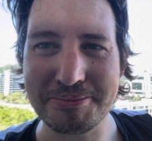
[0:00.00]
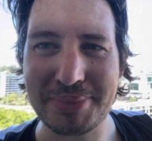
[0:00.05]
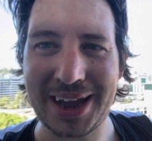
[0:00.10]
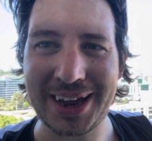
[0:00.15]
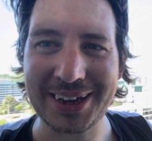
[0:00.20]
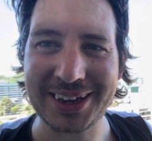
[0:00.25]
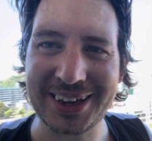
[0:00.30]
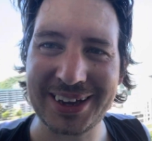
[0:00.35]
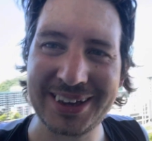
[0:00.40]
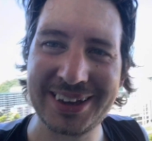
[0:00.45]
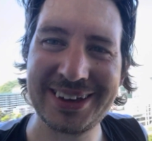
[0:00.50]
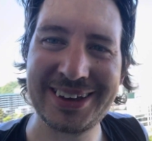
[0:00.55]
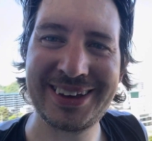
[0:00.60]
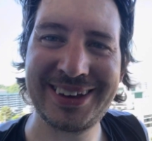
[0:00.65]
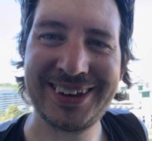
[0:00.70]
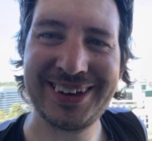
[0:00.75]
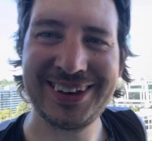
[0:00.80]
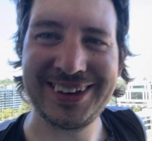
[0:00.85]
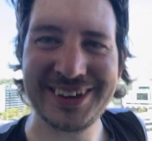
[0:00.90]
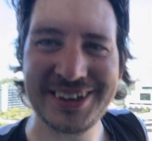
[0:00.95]
back
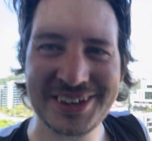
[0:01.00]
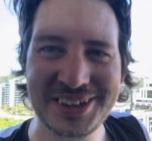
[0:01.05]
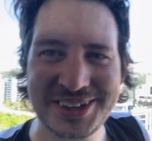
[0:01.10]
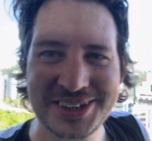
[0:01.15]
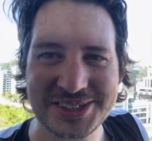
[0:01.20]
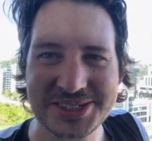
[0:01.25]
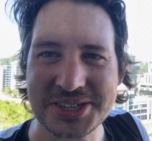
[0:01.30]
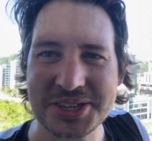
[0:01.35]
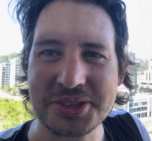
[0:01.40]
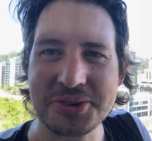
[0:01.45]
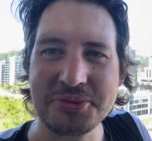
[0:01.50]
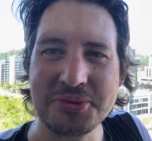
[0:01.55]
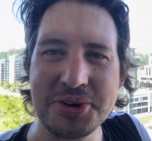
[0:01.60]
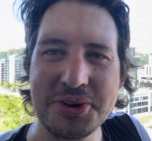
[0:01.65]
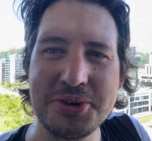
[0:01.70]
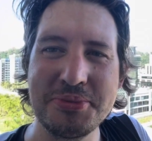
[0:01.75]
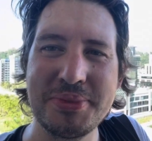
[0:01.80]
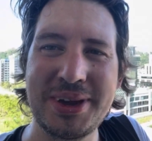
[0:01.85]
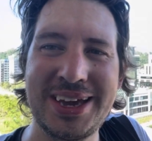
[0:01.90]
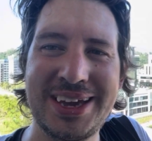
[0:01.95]
to the
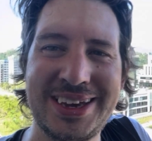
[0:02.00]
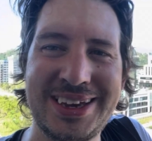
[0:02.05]
room.